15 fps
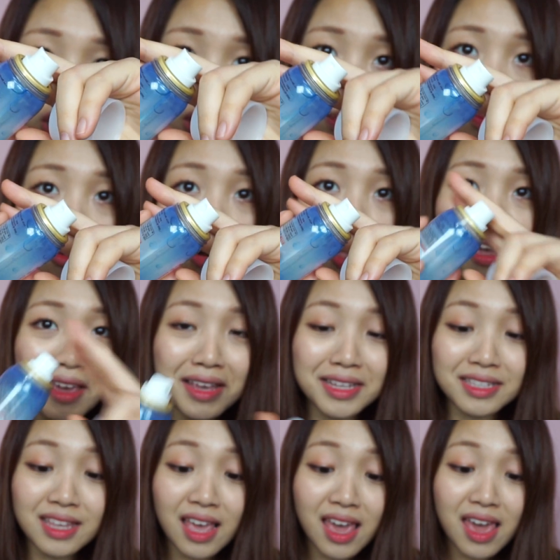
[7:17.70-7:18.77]

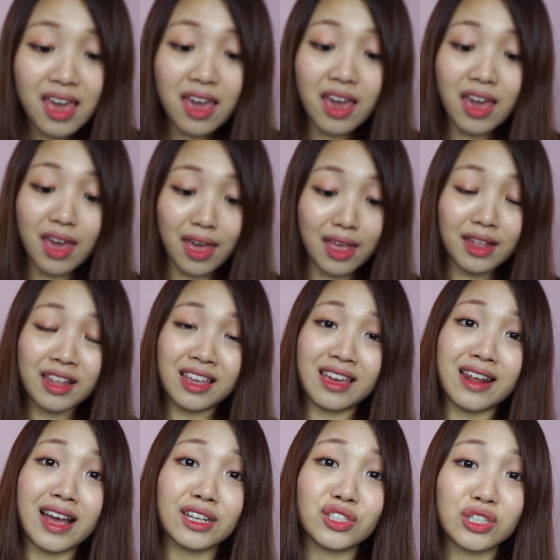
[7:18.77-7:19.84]
sprays, and it
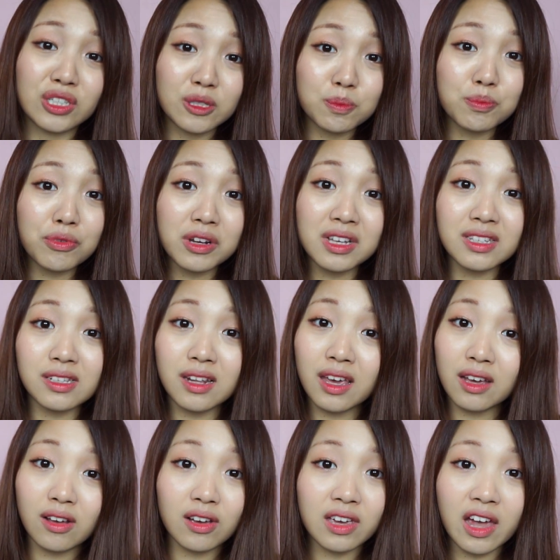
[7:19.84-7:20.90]
actually sprays
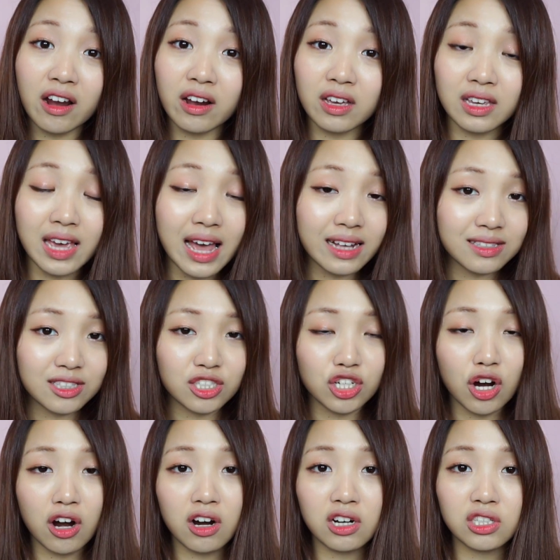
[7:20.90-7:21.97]
like a
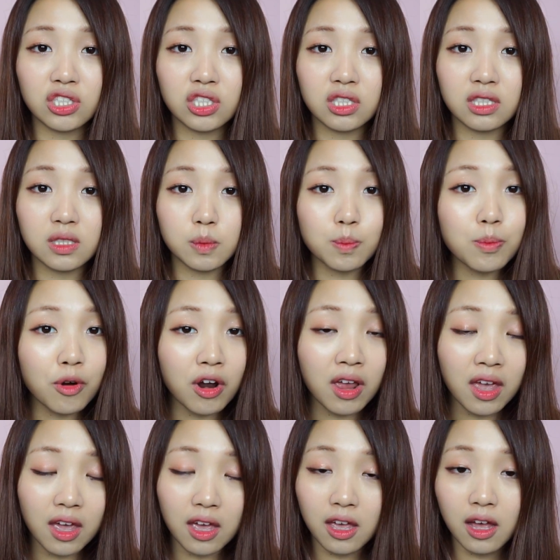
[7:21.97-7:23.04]
gas-charged
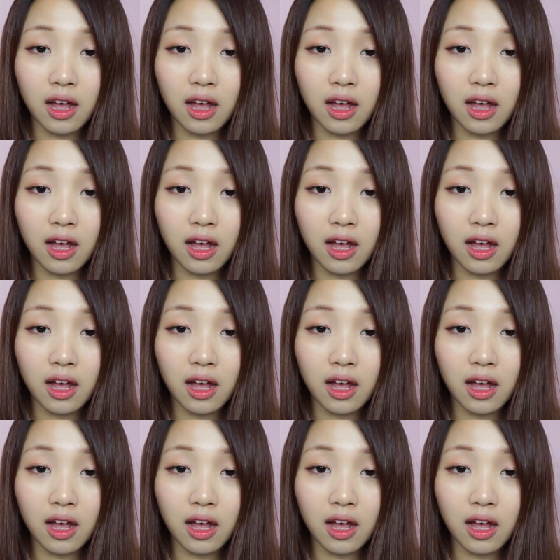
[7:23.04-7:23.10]
spray.